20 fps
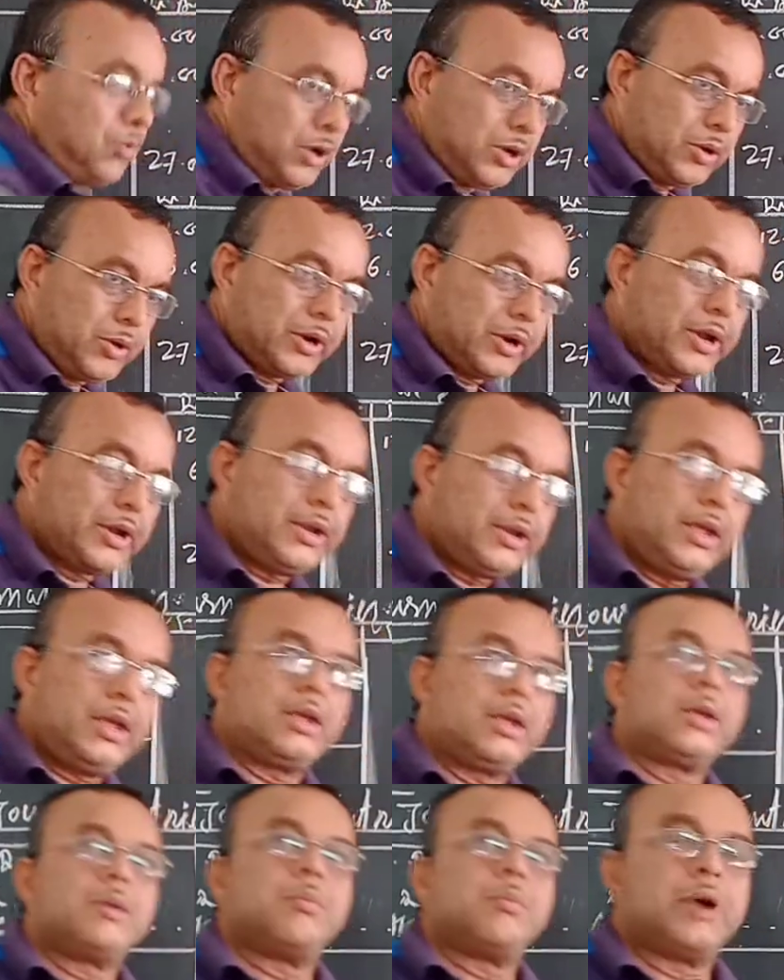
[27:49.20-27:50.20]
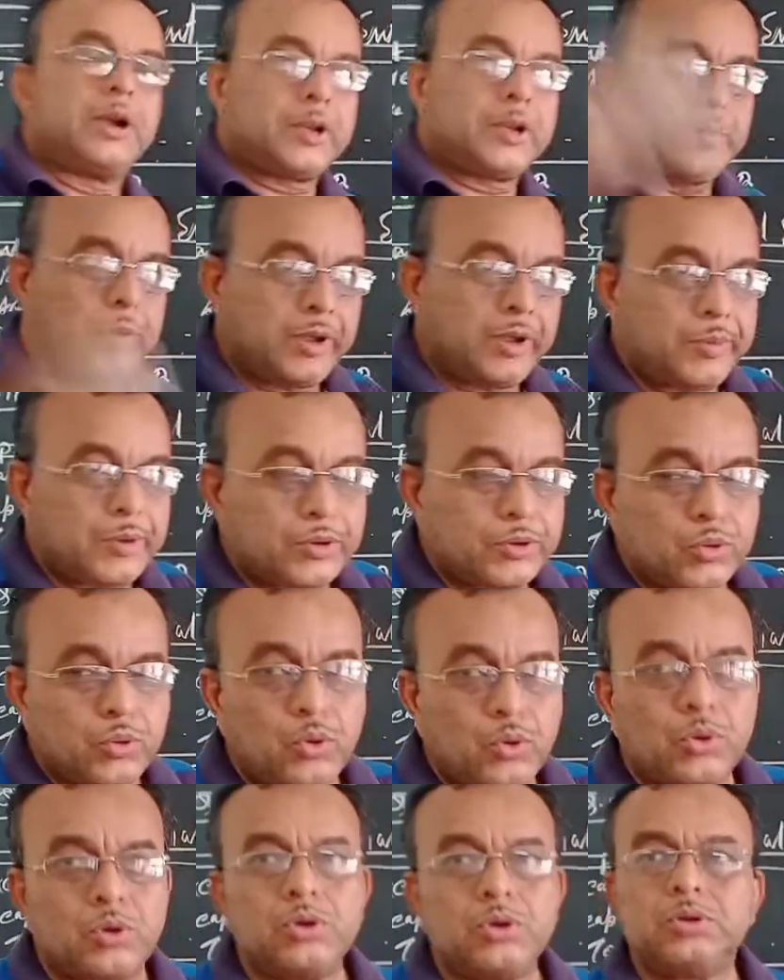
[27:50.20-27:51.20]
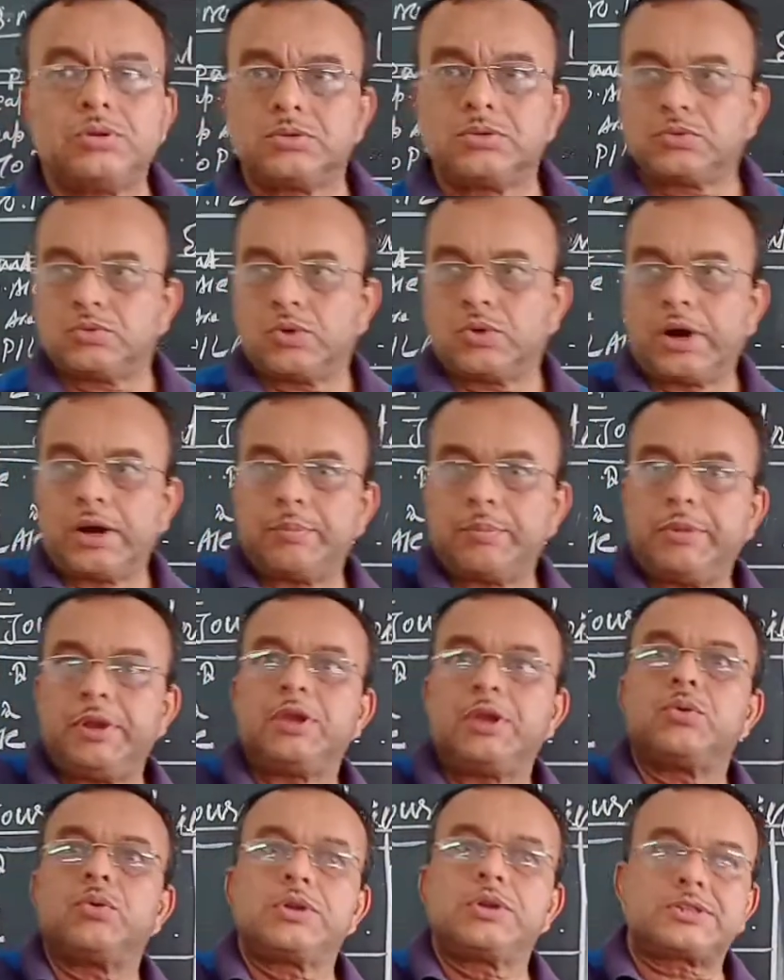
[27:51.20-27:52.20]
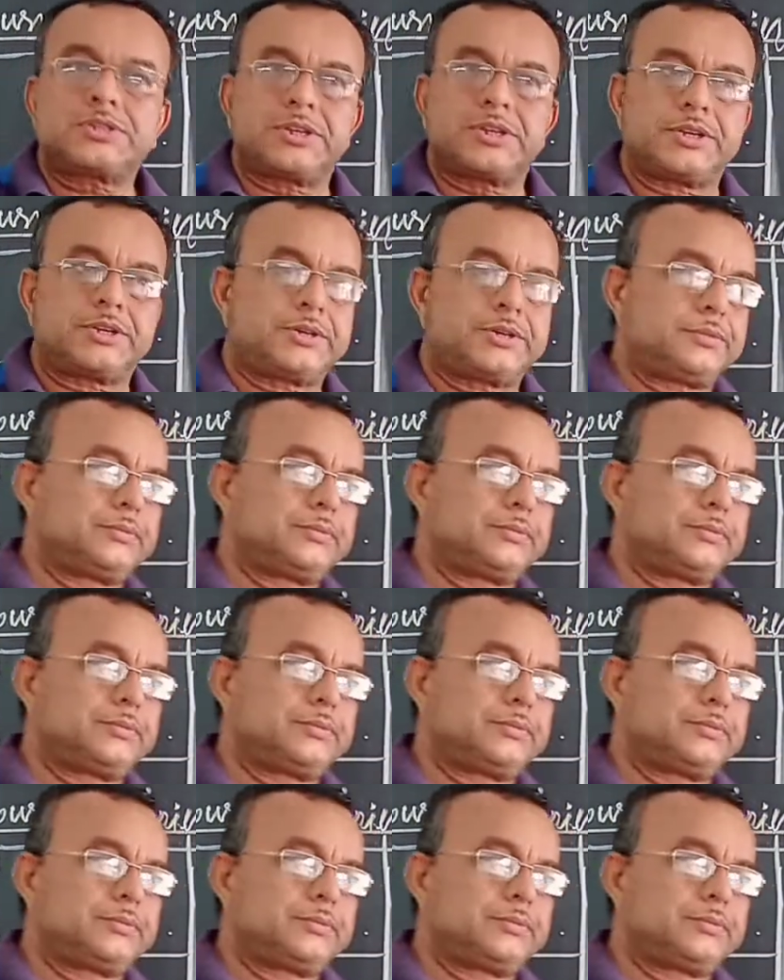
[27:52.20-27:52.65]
what you are getting? Multiply by 2. 1 minute wasted.